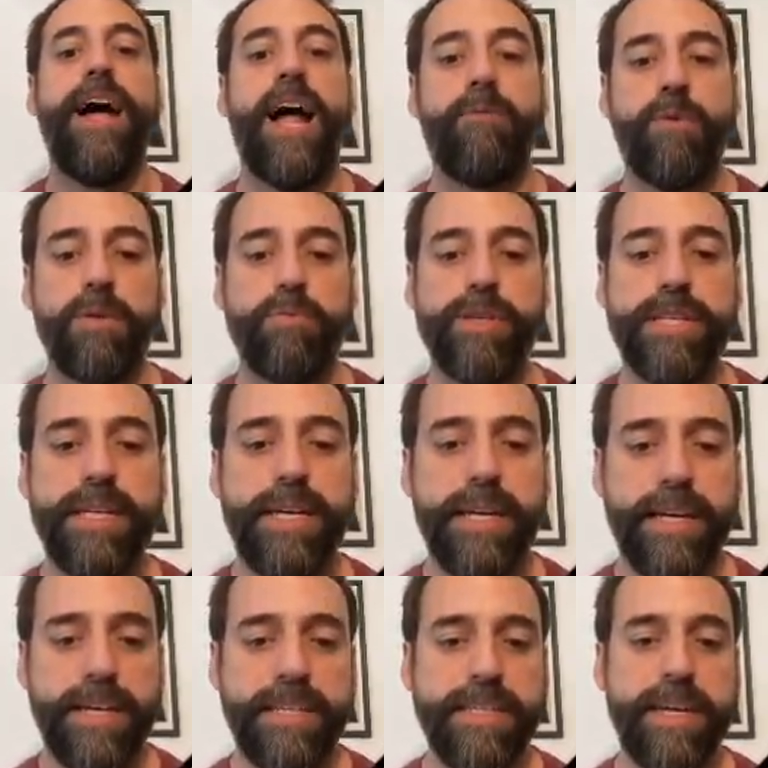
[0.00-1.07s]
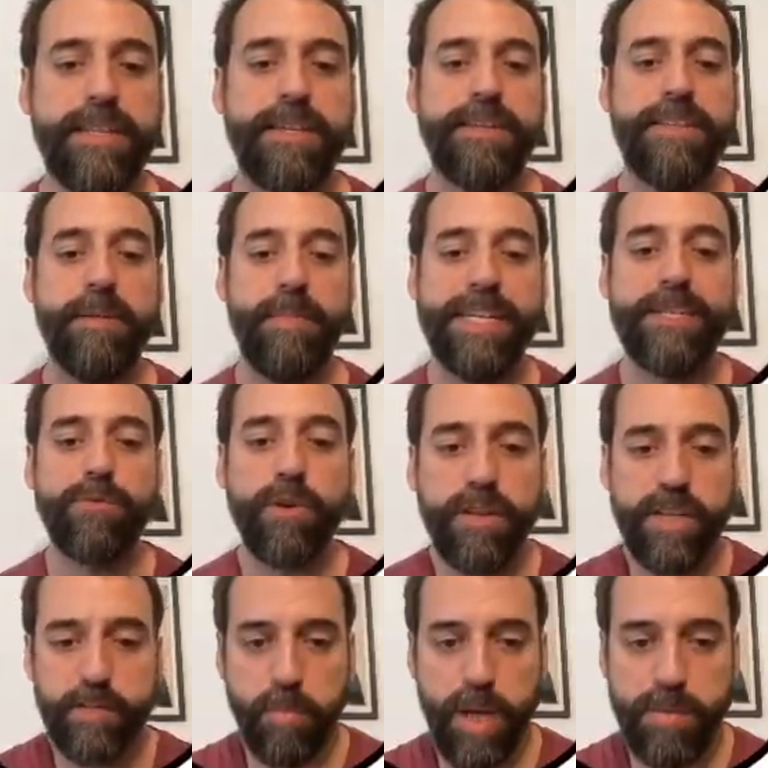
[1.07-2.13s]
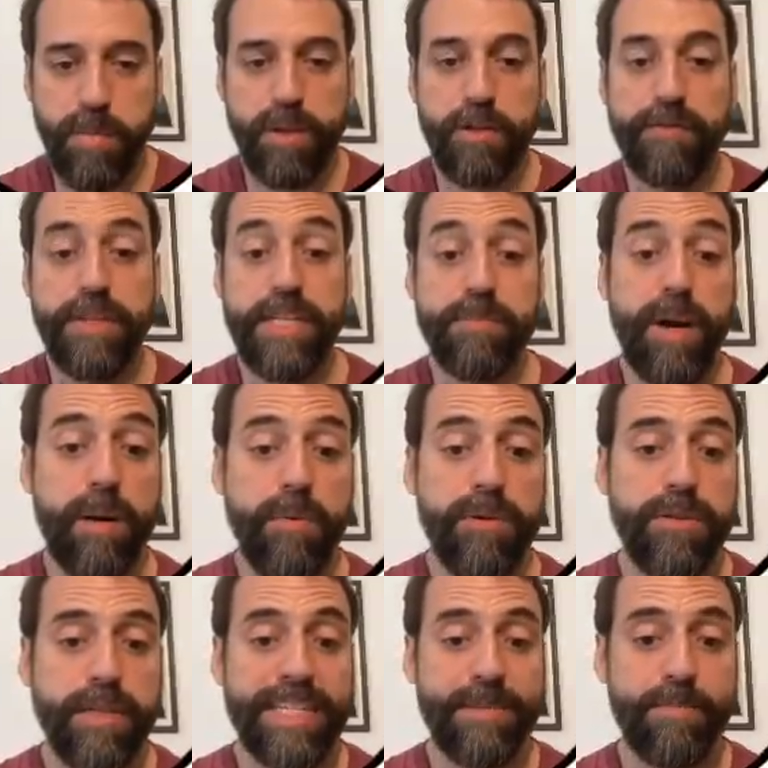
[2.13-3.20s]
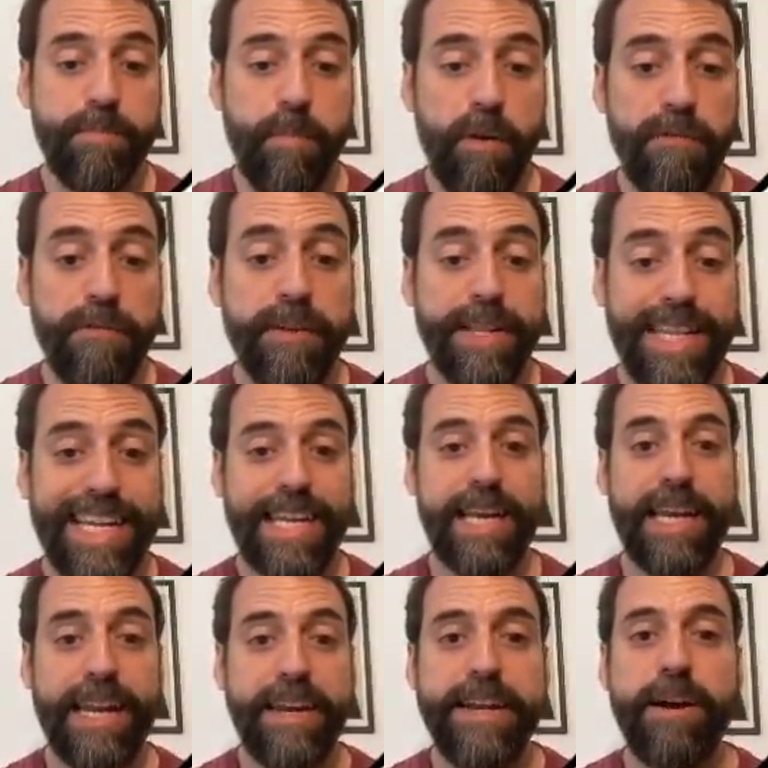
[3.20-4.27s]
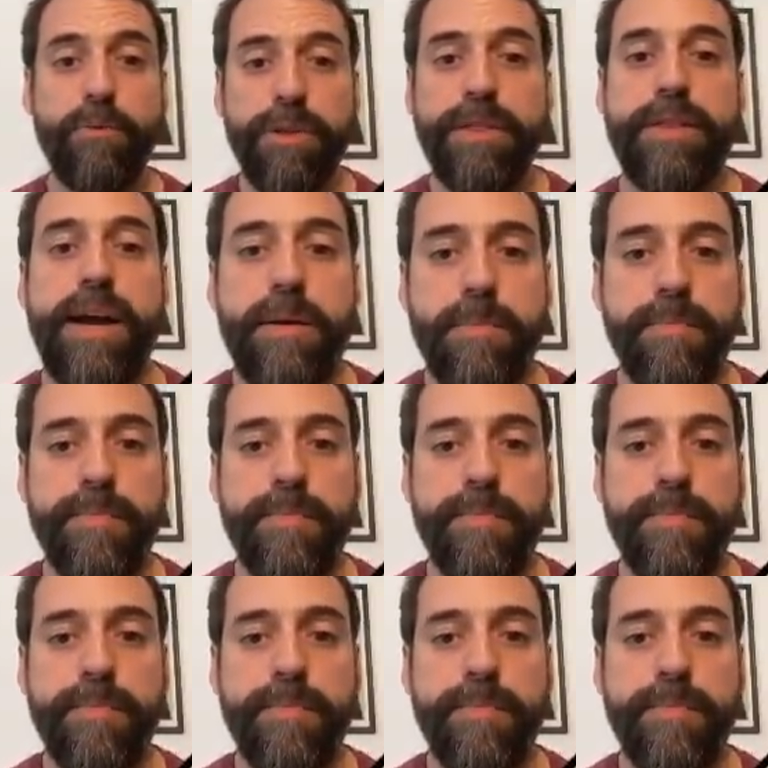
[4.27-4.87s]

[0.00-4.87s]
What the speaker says: And what we see is that the mean square displacement of these bubbles is perfectly linear with time.